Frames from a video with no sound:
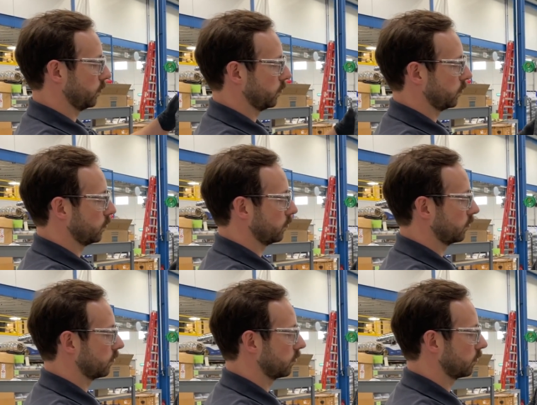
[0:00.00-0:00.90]

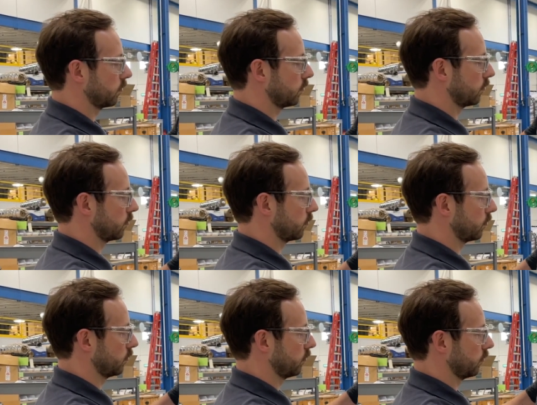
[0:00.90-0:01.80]

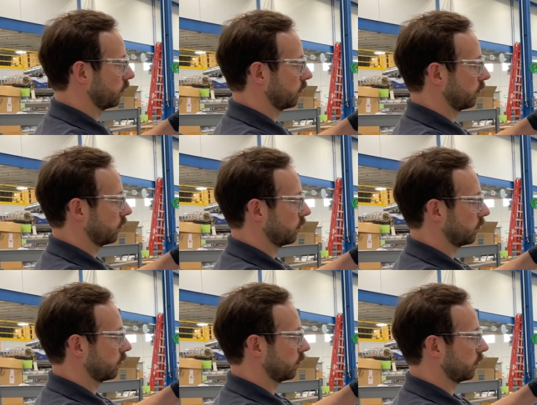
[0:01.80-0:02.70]

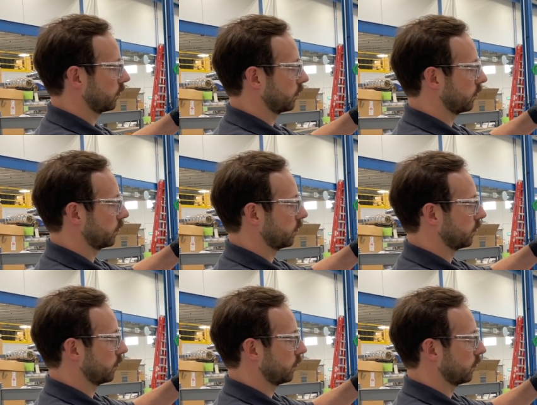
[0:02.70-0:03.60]

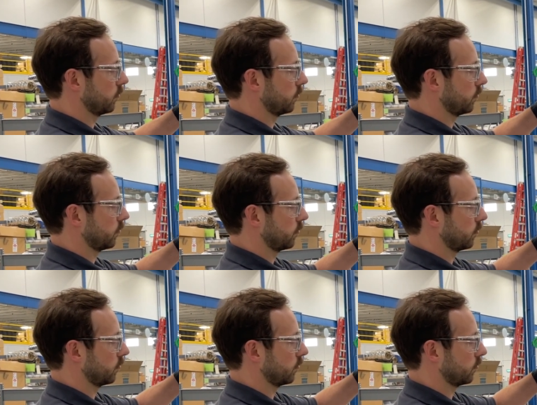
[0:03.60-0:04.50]

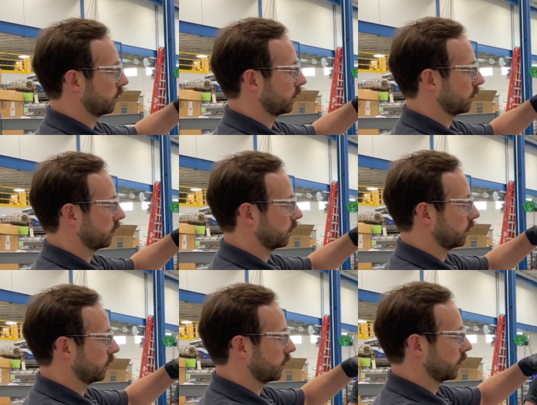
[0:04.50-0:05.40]

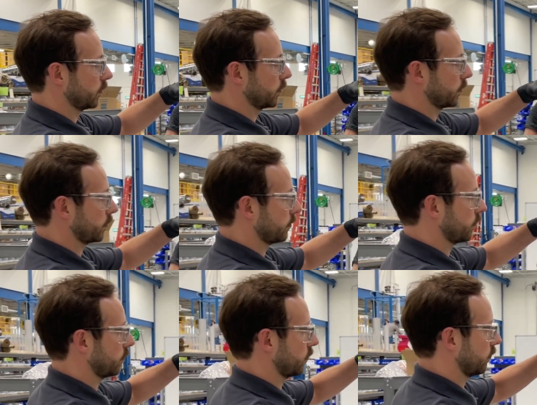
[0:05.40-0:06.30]

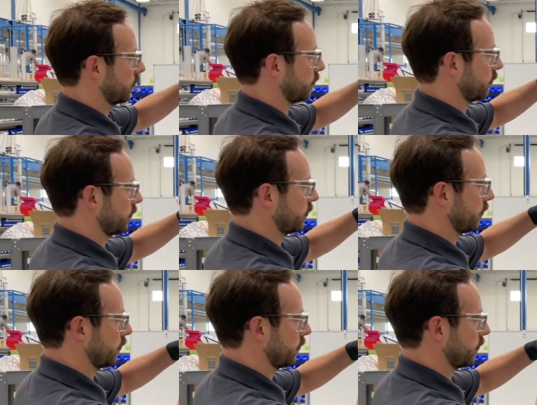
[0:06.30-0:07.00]
(no one is talking)